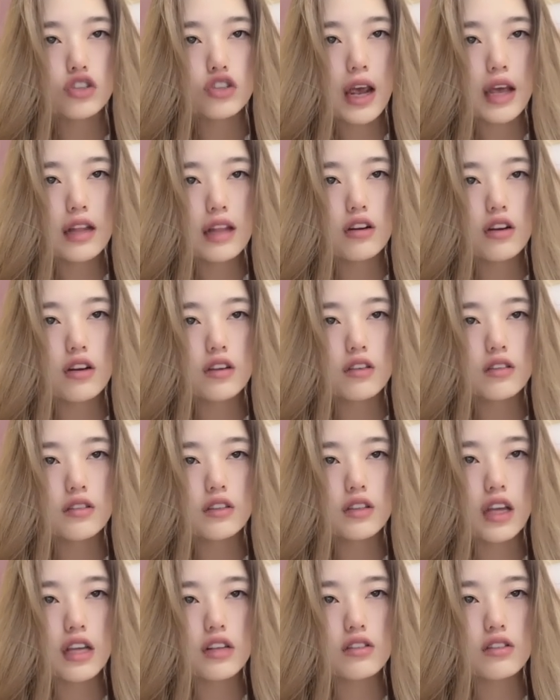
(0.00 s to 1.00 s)

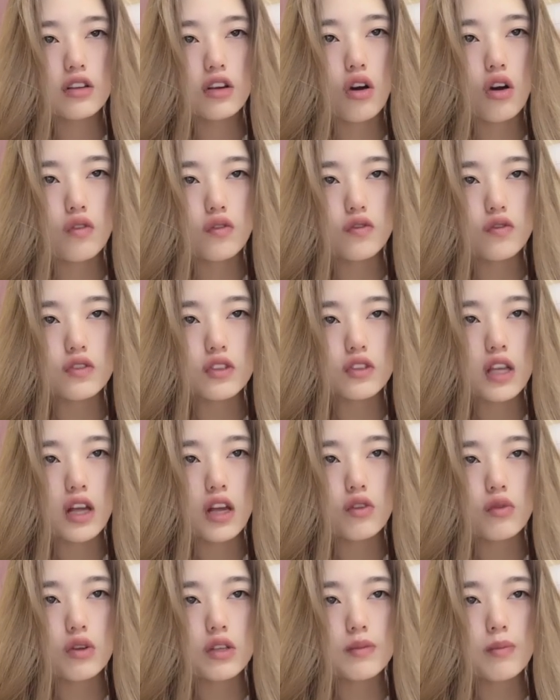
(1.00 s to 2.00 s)
characteristics of
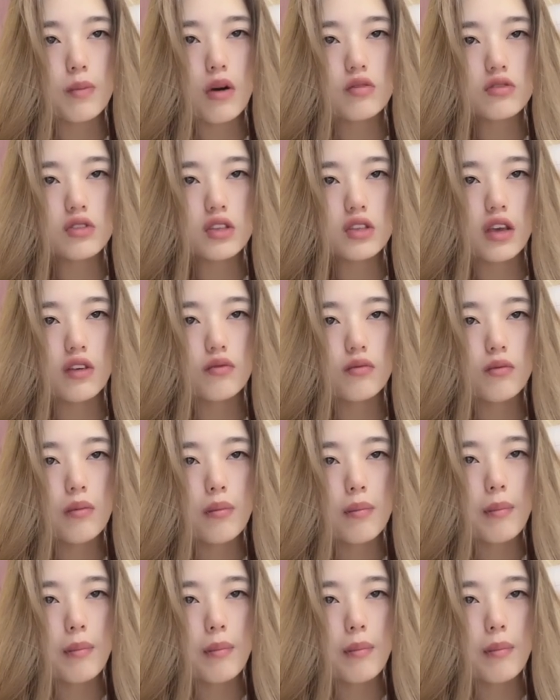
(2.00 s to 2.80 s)
the responsive.